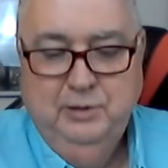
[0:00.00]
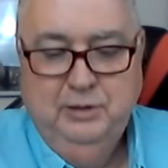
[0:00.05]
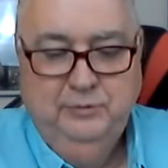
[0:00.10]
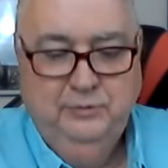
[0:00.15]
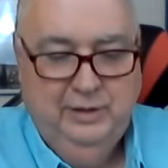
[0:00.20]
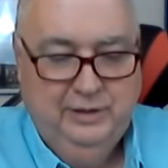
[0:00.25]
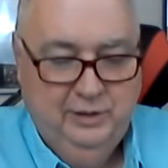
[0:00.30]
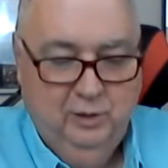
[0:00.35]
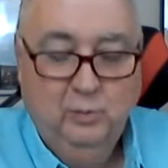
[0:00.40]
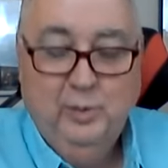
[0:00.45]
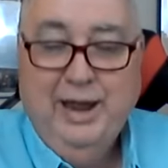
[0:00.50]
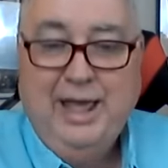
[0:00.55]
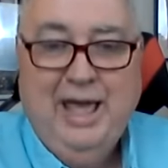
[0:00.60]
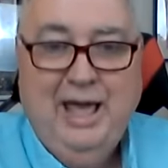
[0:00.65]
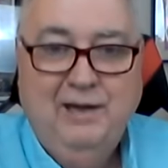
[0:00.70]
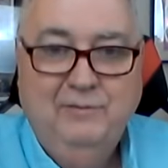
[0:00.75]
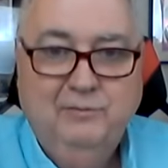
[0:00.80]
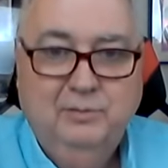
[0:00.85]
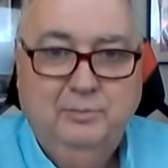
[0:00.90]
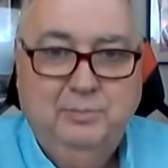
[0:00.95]
They don't
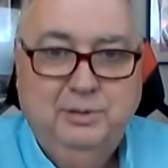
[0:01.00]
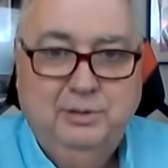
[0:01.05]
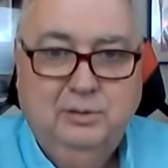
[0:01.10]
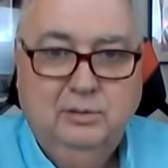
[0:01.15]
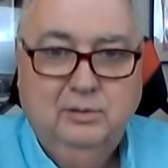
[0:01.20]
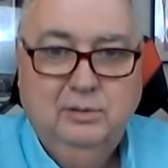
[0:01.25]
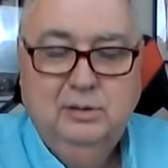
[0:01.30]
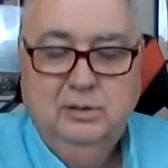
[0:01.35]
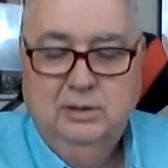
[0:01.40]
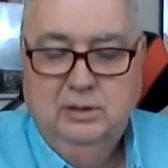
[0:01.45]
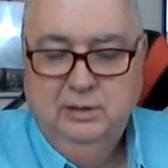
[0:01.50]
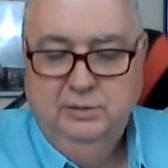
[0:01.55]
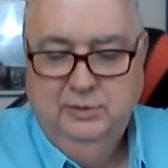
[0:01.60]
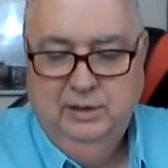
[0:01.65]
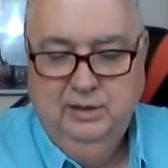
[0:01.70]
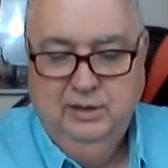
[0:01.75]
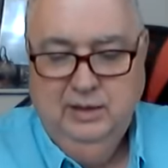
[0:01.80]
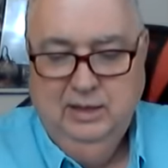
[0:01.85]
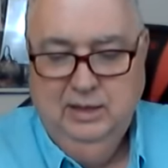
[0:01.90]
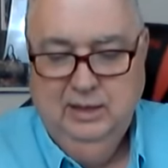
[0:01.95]
have a bill.
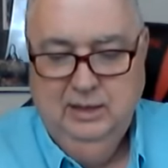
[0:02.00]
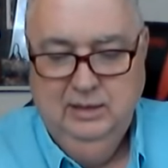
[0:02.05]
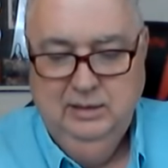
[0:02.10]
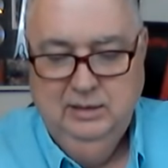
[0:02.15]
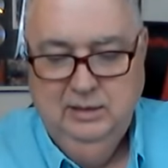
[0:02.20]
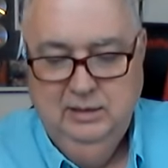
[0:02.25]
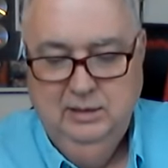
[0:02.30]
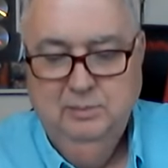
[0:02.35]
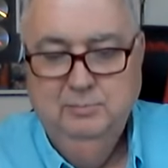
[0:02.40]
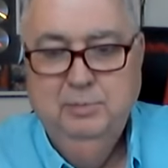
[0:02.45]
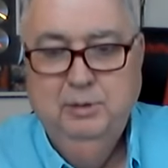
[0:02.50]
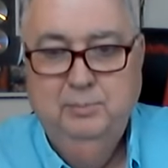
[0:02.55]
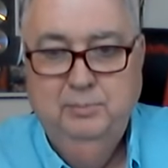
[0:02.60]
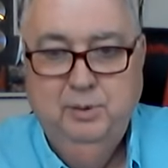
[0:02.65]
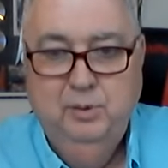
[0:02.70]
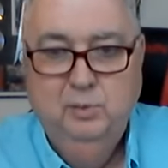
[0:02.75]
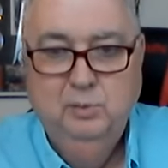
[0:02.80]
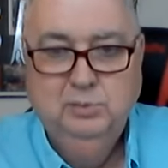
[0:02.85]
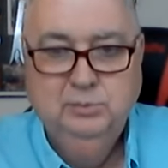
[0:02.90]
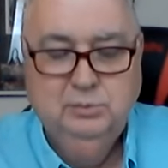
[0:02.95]
They got
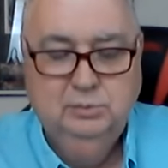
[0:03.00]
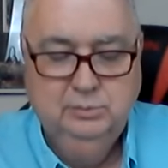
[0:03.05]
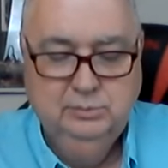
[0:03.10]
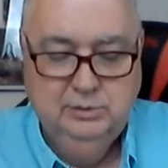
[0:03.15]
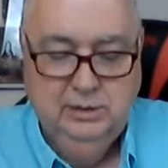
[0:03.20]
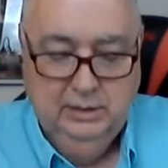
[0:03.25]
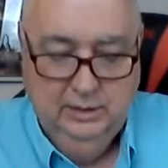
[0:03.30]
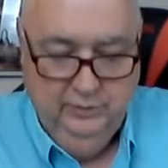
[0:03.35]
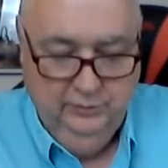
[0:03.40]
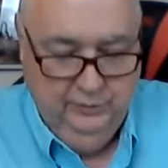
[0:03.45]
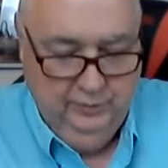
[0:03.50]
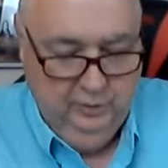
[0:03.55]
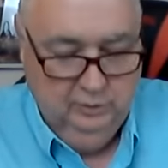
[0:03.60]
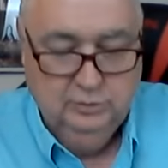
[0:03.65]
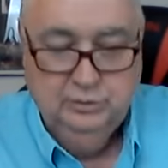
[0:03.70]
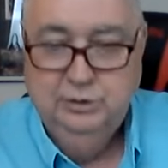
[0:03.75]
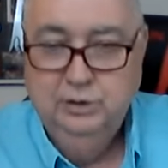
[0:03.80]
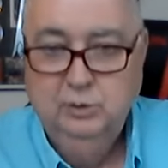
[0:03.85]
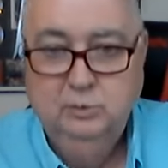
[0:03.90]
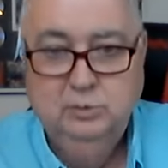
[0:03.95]
proposals. There's
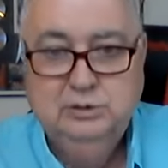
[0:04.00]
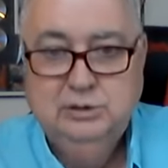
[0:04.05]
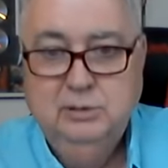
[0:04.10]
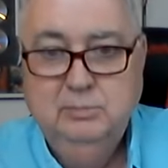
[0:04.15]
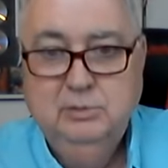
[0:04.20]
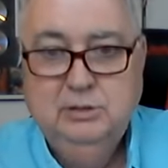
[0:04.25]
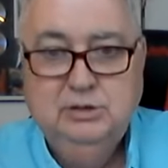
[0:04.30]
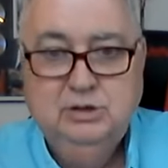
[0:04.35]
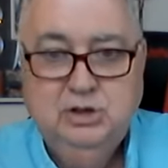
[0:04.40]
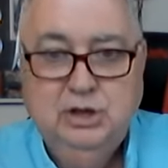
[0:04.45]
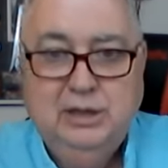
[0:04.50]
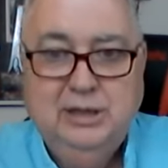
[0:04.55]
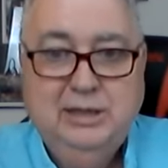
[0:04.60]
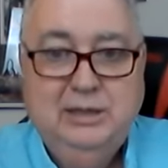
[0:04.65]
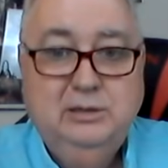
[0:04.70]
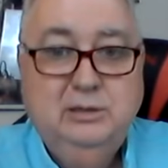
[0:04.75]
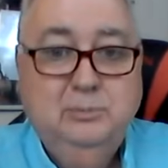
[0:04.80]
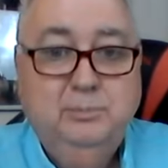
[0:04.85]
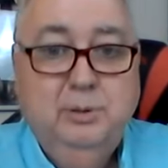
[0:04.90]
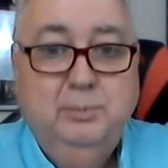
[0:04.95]
no stimulus check
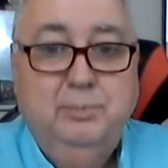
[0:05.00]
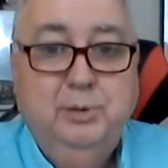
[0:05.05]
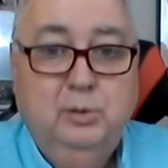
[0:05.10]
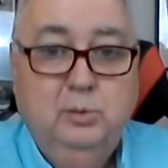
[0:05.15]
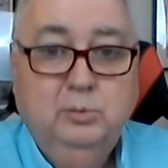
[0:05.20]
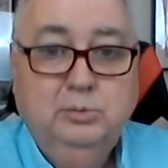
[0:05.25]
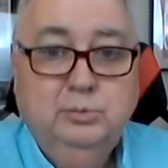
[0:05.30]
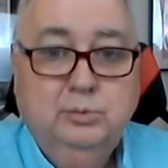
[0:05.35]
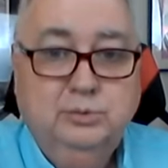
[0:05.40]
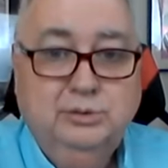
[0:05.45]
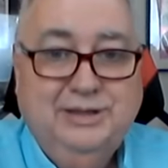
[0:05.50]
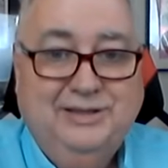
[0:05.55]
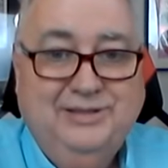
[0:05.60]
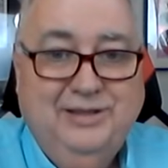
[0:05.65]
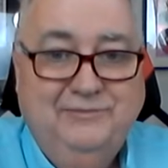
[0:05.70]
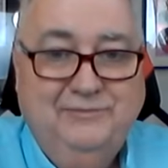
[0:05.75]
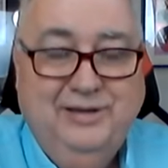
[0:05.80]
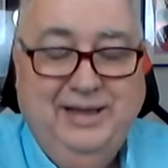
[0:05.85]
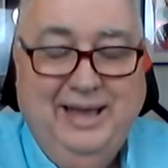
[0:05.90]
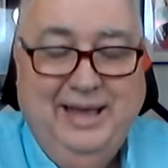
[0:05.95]
in the proposals that
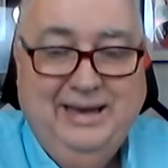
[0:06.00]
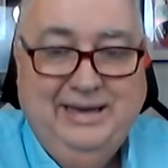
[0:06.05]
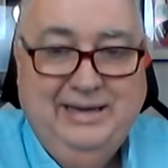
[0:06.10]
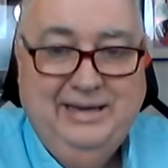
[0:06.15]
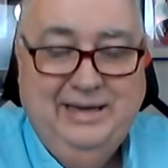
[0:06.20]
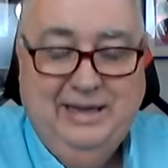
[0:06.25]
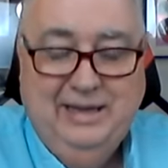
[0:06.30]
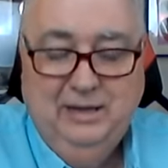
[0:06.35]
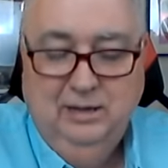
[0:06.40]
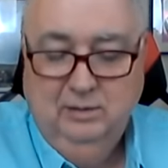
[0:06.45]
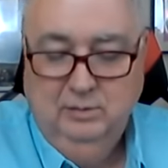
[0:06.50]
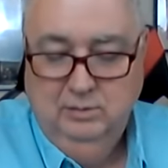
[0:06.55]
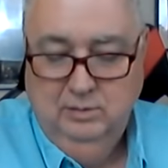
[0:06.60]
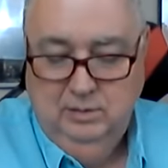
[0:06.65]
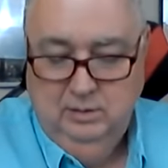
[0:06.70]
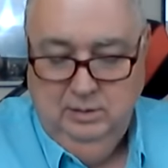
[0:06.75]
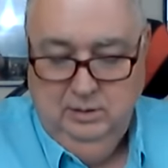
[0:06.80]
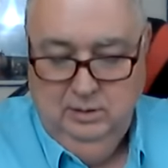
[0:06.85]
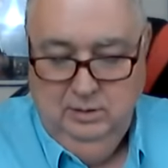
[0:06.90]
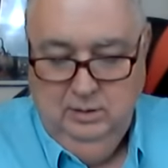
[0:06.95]
they've got now.
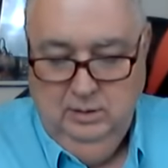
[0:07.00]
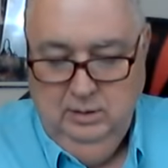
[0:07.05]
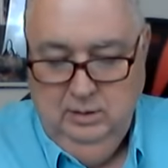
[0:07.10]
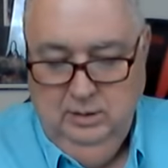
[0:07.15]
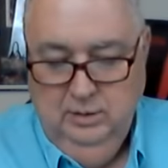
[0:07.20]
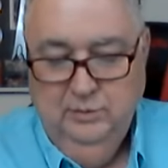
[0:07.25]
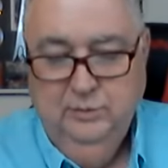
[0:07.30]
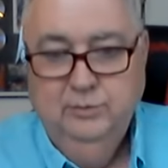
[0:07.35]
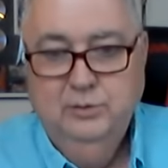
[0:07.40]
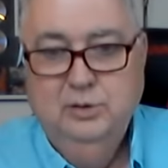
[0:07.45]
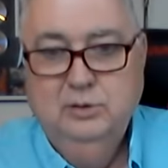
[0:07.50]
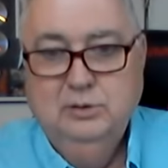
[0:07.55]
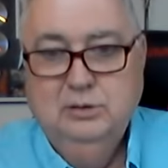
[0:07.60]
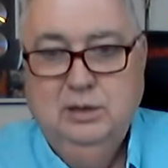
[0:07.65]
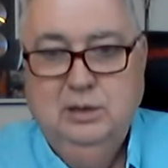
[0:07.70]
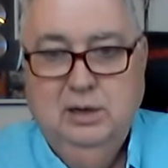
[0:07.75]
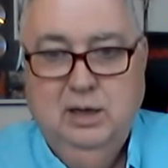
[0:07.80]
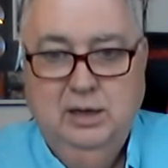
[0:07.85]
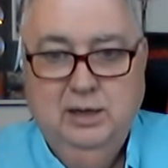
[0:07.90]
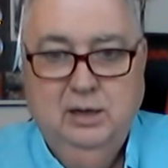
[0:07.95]
There's a
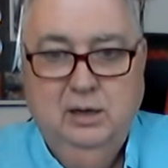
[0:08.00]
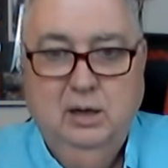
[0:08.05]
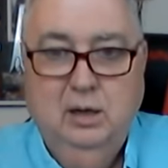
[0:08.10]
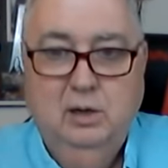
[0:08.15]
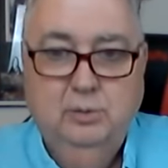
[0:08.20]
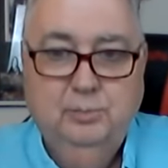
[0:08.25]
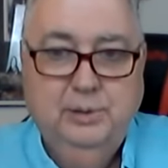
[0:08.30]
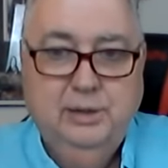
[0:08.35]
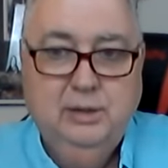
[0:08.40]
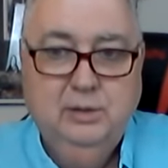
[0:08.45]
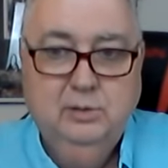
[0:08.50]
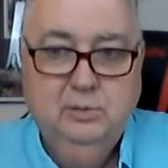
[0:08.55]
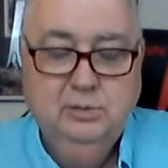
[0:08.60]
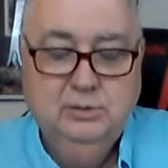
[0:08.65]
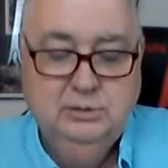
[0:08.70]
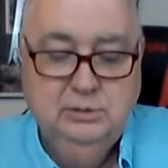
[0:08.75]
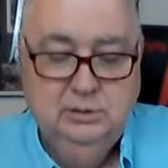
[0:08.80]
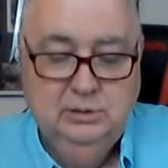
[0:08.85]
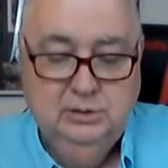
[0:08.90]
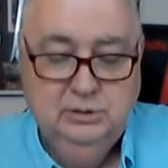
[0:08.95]
lot of
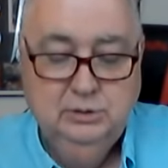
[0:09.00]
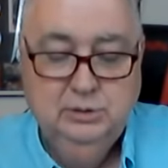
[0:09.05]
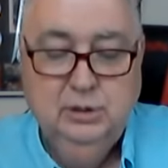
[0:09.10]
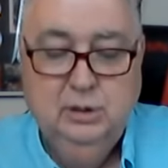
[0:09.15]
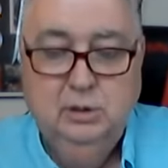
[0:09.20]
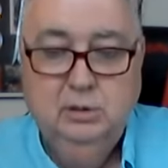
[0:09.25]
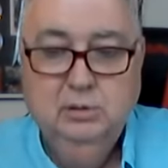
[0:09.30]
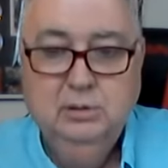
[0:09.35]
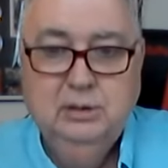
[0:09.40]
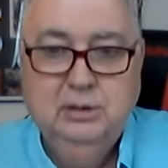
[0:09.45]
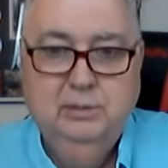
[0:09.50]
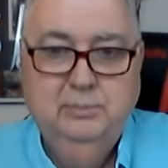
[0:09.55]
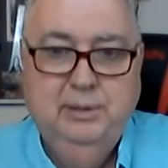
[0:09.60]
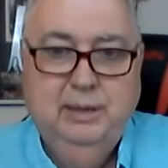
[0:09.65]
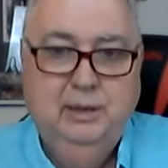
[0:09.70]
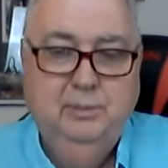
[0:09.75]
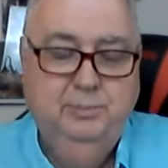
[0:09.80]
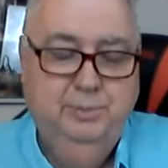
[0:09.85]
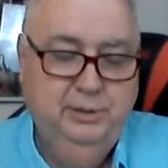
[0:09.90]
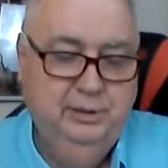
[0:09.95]
lawmakers talking
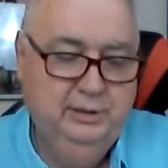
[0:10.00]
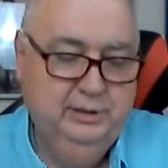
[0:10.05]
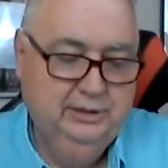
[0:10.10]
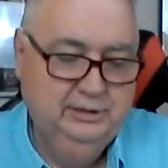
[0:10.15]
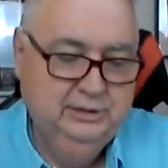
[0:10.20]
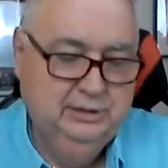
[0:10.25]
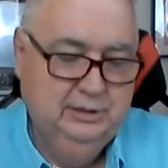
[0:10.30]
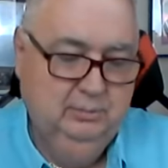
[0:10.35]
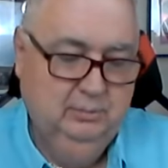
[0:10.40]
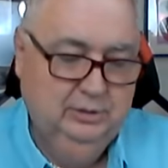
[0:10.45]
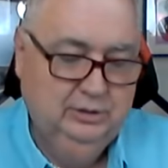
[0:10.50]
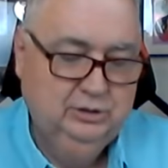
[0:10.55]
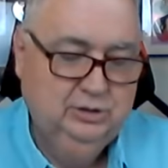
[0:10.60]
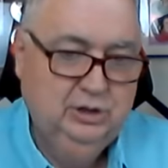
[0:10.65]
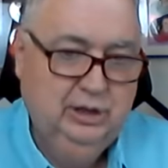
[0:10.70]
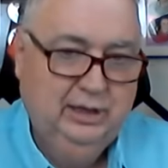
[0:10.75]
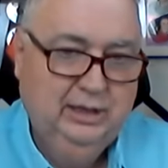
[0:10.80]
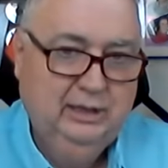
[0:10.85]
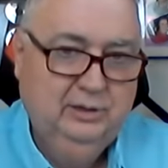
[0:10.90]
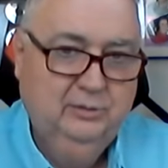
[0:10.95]
about putting a stimulus
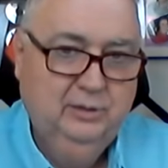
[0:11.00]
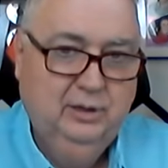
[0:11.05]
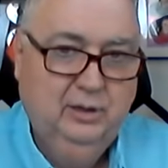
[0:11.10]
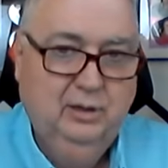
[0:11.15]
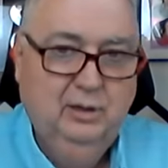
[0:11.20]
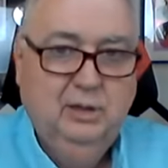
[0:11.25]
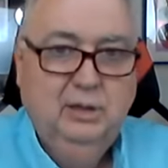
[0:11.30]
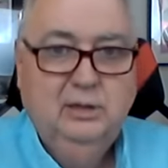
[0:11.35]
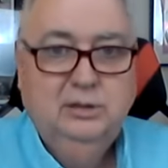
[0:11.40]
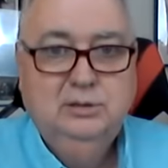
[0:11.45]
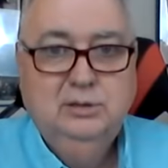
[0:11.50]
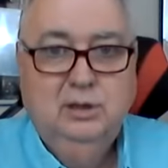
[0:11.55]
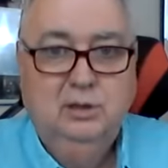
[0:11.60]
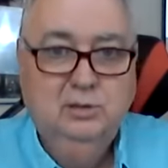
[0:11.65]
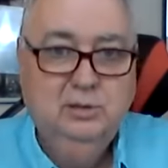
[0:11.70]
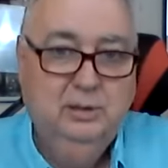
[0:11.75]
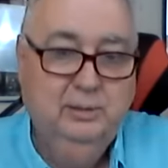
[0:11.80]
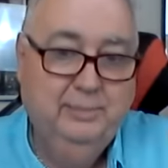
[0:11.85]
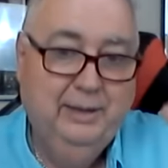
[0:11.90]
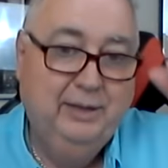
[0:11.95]
check in there,
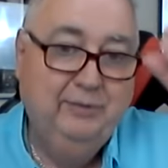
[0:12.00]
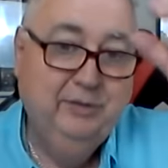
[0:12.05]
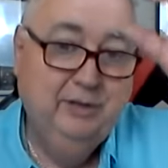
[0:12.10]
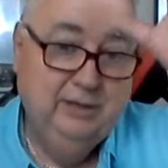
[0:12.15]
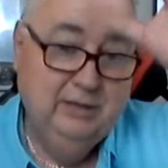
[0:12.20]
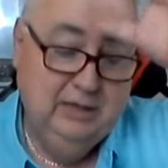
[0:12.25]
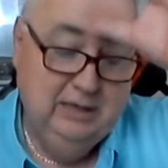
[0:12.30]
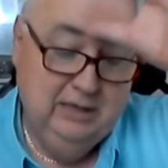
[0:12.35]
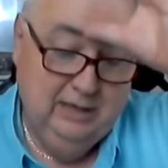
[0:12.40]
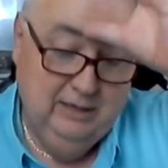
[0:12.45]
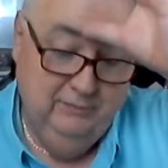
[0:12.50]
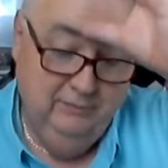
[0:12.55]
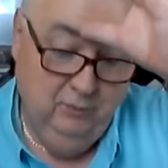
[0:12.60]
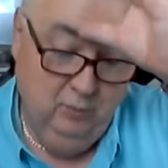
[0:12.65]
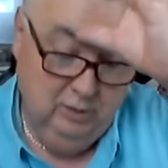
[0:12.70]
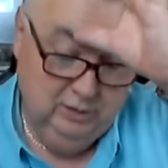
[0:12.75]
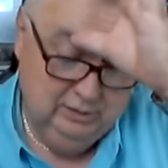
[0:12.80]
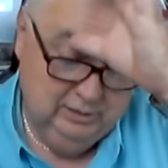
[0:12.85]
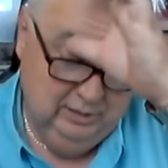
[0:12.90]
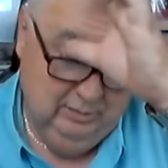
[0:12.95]
talking about the need for
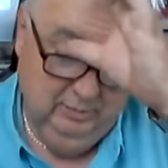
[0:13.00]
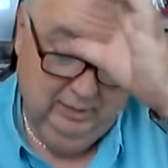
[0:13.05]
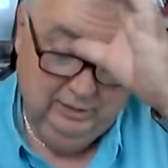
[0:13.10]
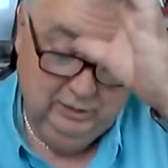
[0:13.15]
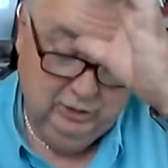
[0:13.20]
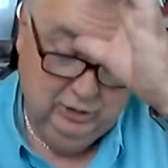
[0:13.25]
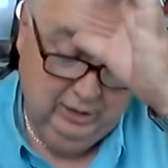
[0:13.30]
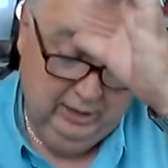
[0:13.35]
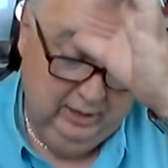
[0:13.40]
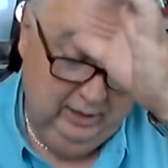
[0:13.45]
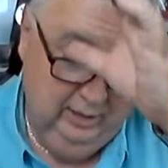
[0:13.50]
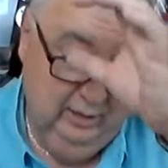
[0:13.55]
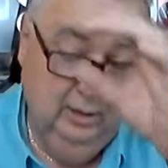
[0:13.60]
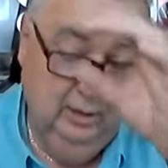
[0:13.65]
a stimulus check.